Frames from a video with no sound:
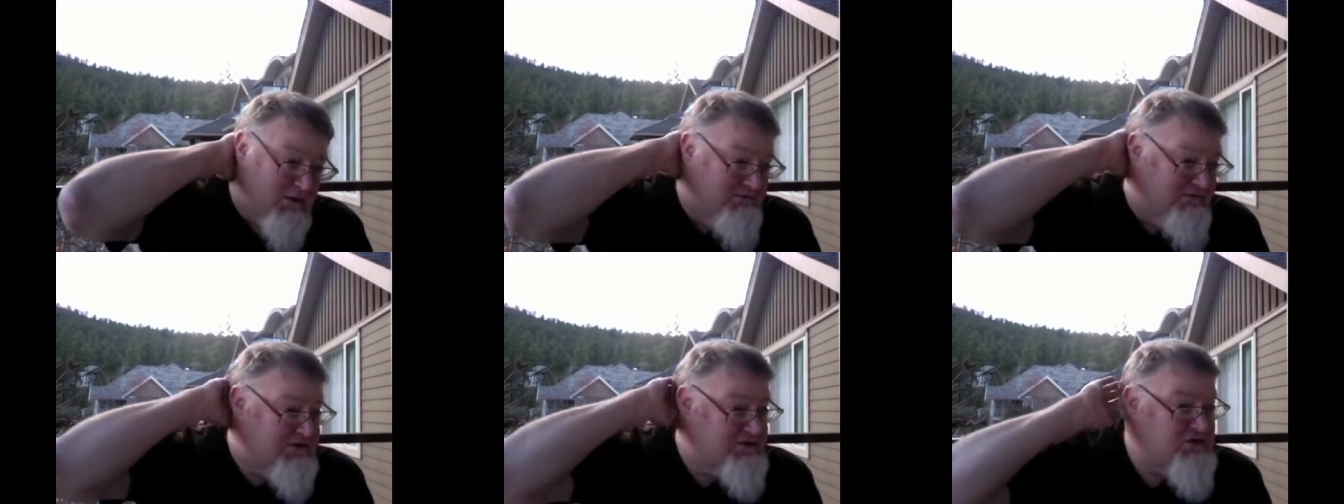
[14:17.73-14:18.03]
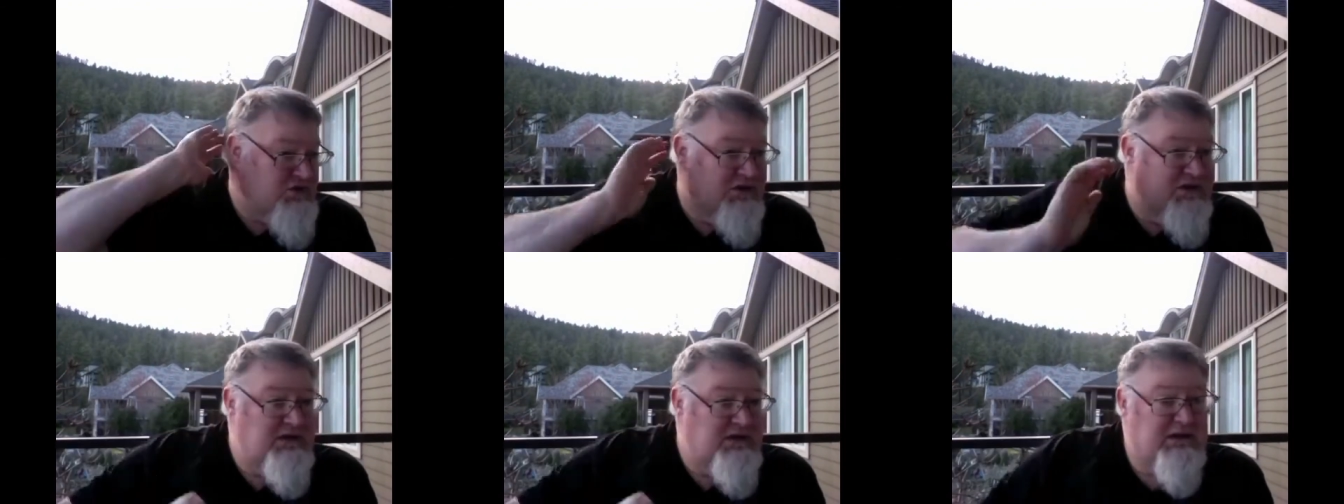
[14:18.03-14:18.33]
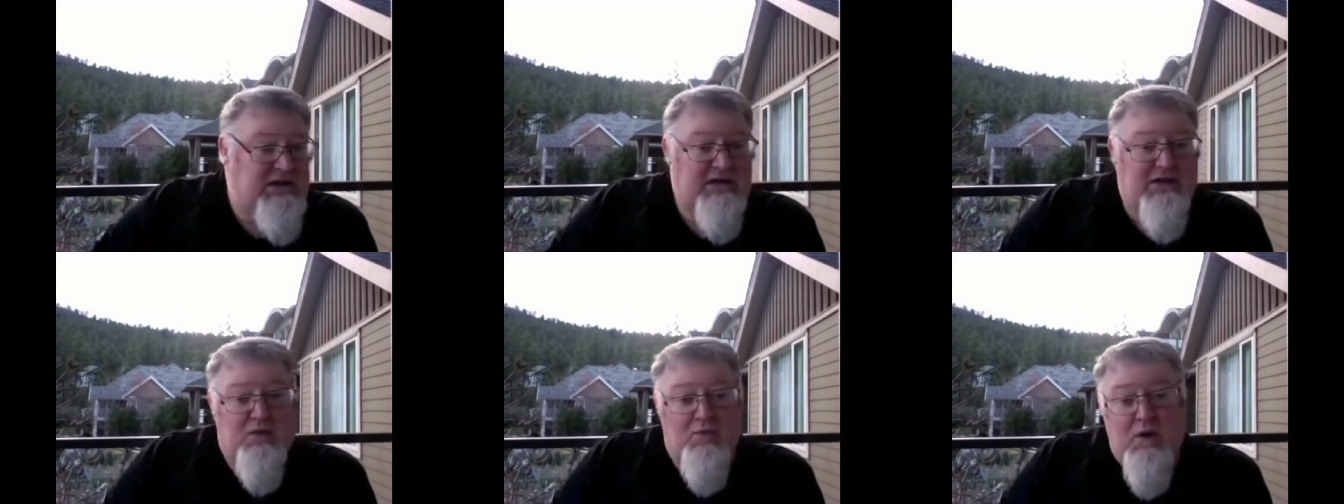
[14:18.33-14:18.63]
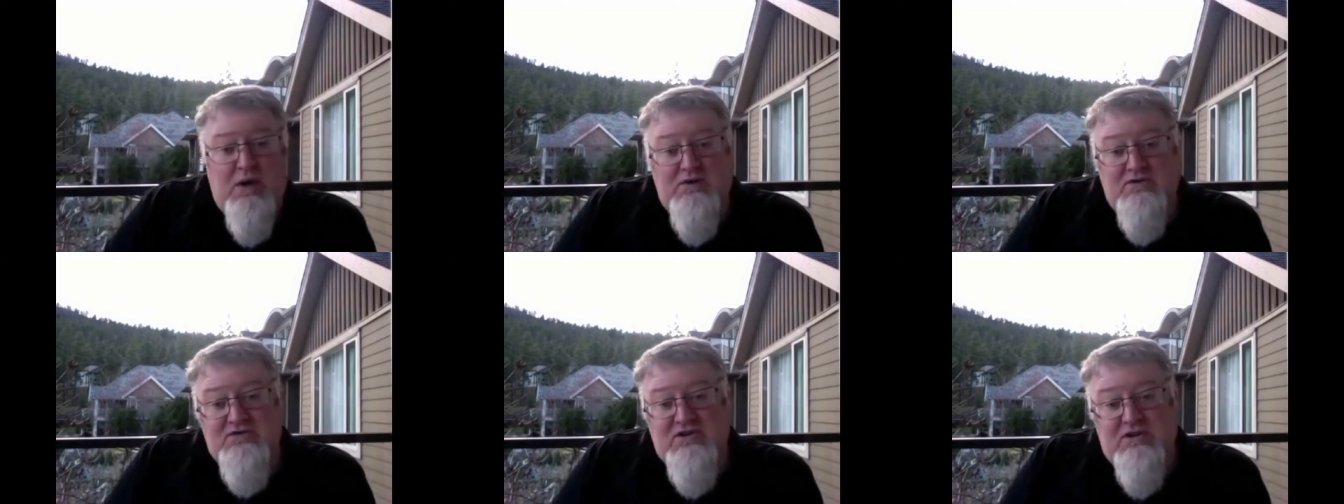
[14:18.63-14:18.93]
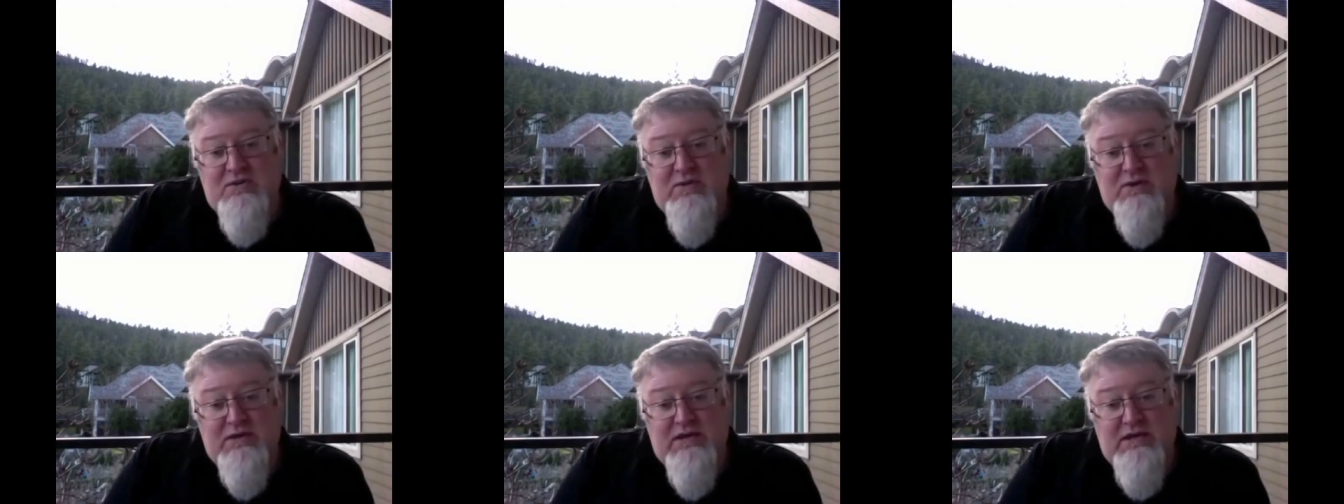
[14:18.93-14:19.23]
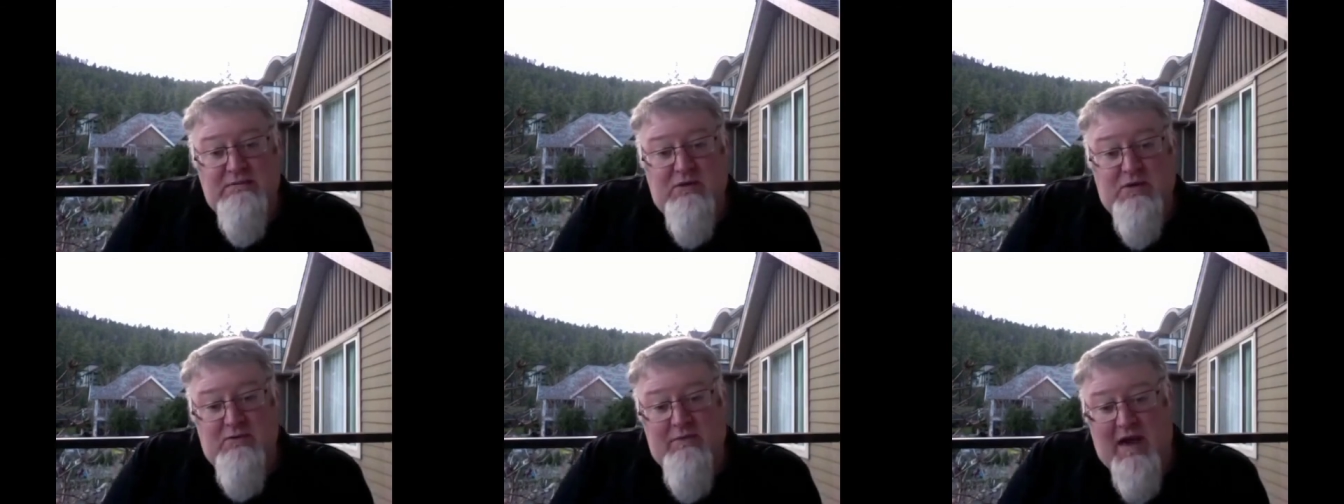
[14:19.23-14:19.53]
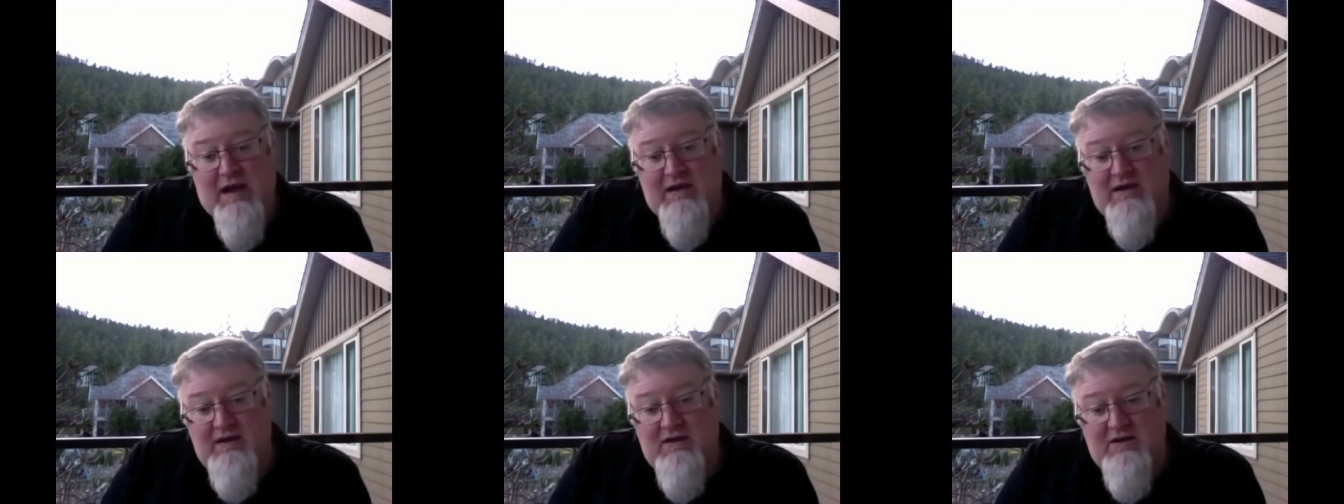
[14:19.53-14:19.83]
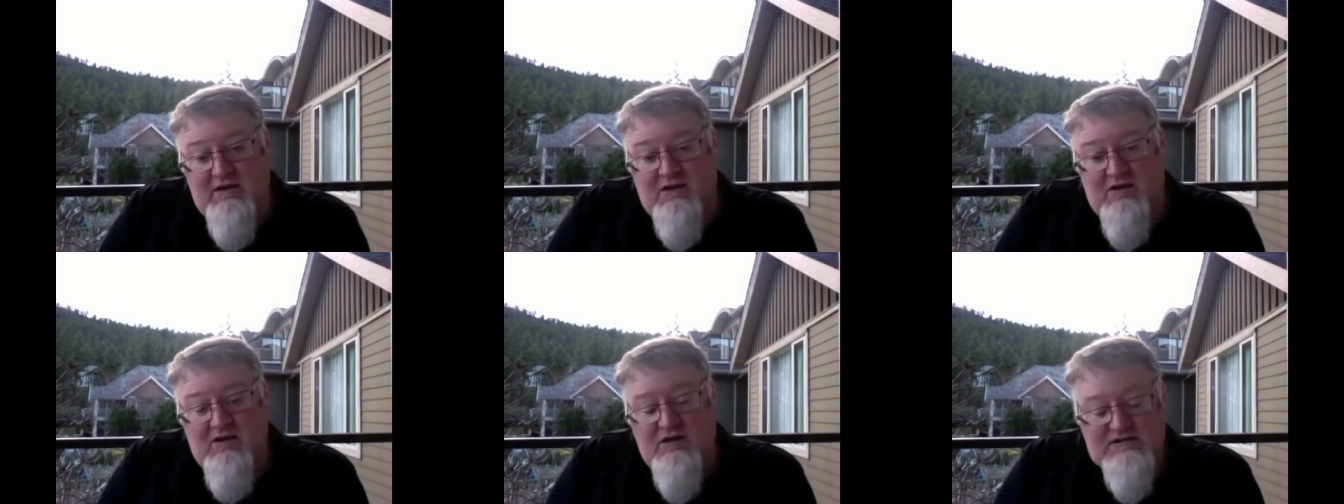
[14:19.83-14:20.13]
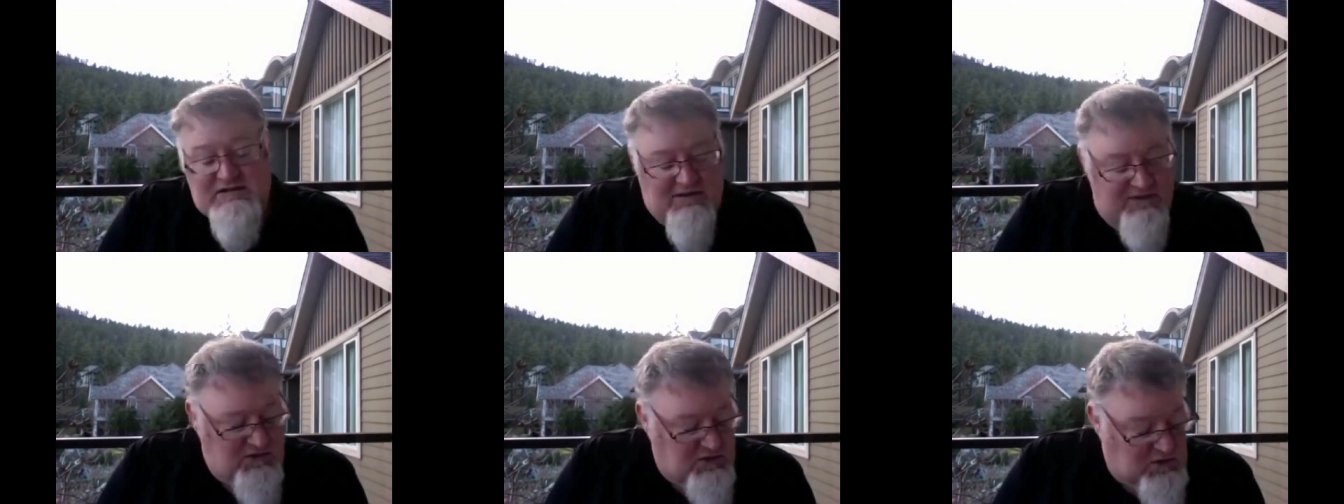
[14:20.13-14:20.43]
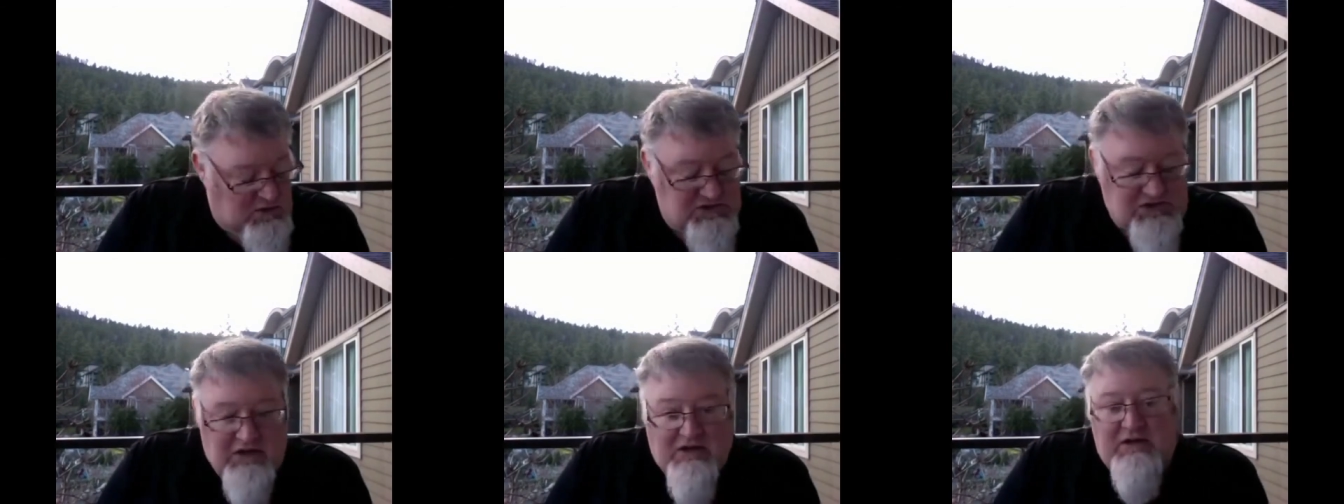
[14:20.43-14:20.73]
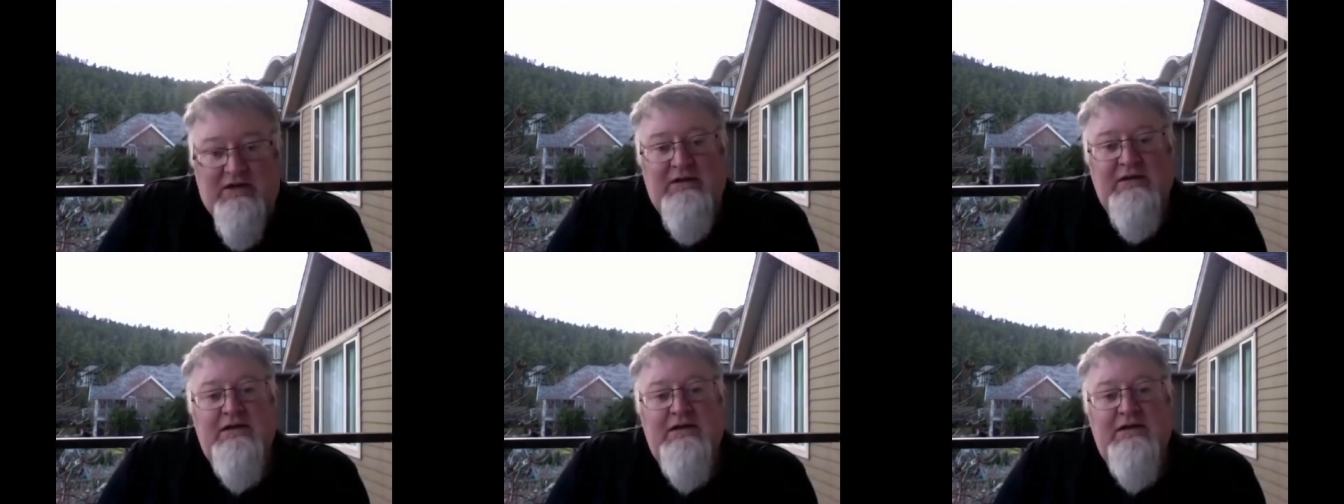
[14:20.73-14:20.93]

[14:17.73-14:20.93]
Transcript: of the Trinity, the one who's going to redeem humanity on the cross? Of course not.